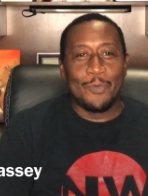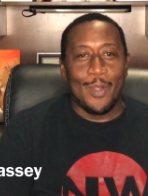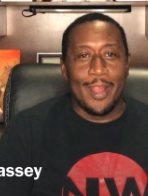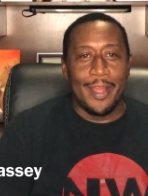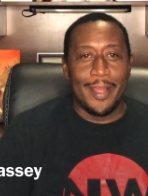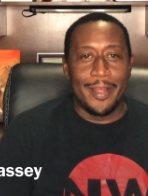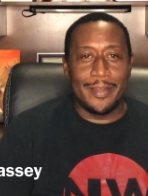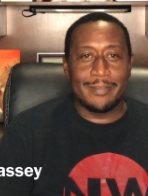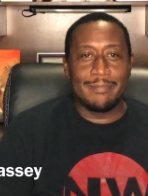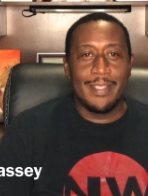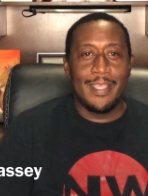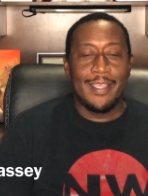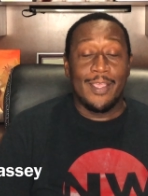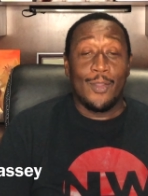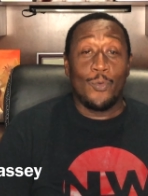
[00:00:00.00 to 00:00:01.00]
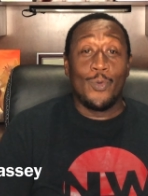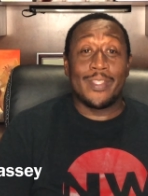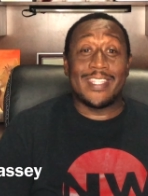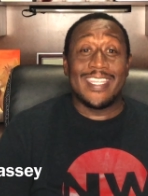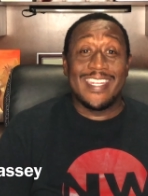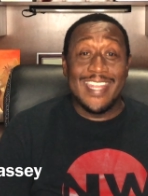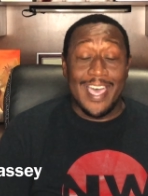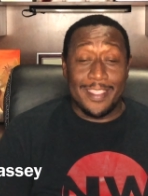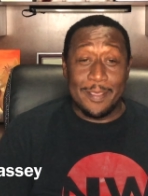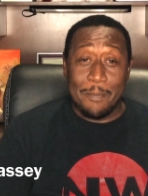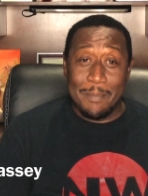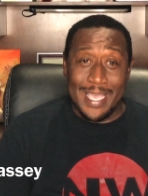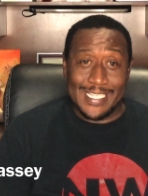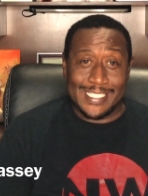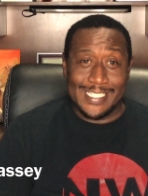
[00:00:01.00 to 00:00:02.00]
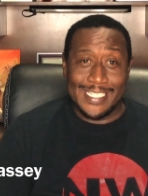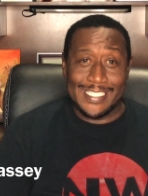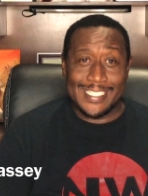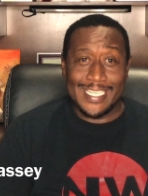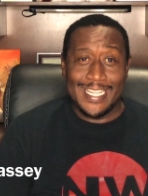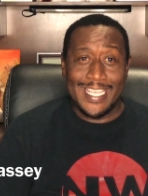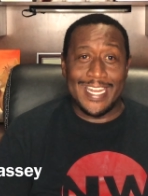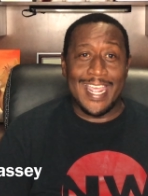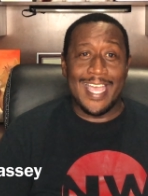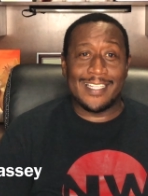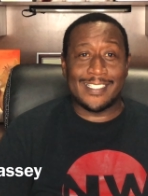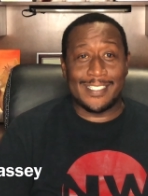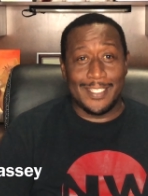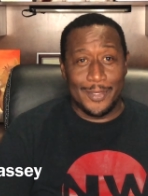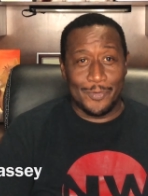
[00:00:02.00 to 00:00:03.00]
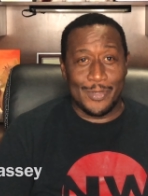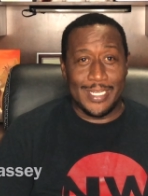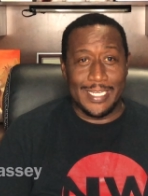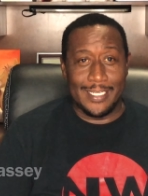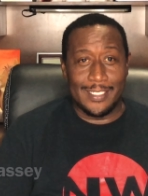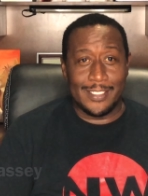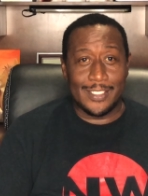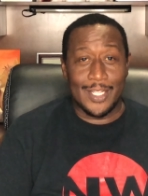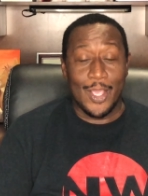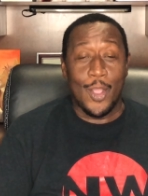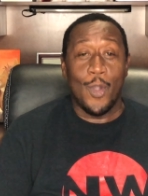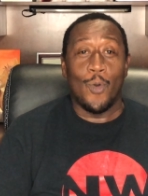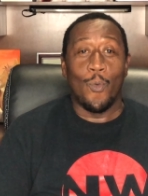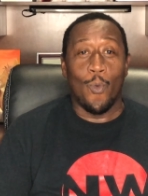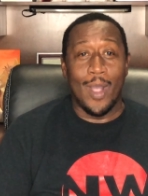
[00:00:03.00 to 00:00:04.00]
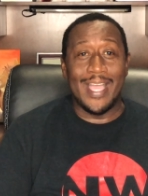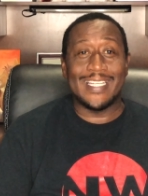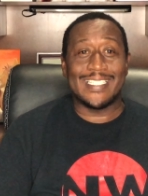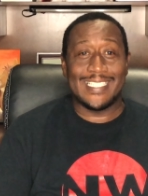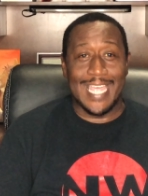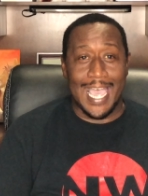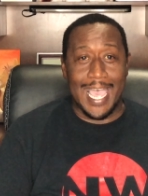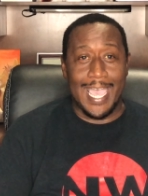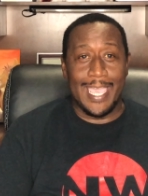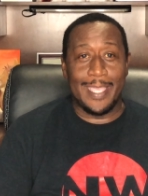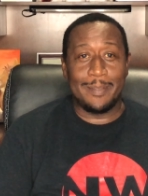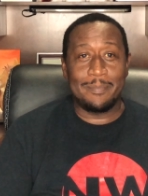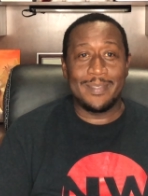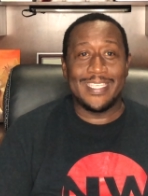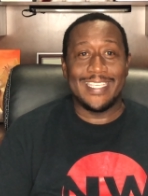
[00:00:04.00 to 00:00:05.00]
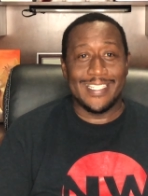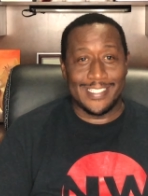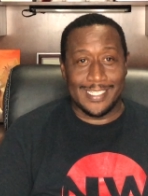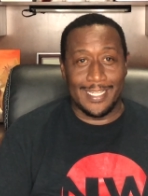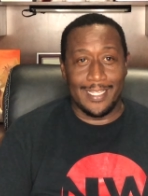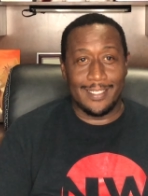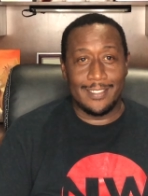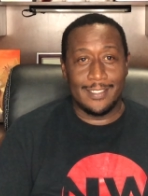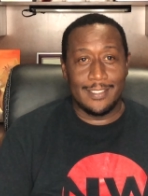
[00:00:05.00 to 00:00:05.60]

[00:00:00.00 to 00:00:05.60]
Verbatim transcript: Word, with another message in our series, What Time Is It?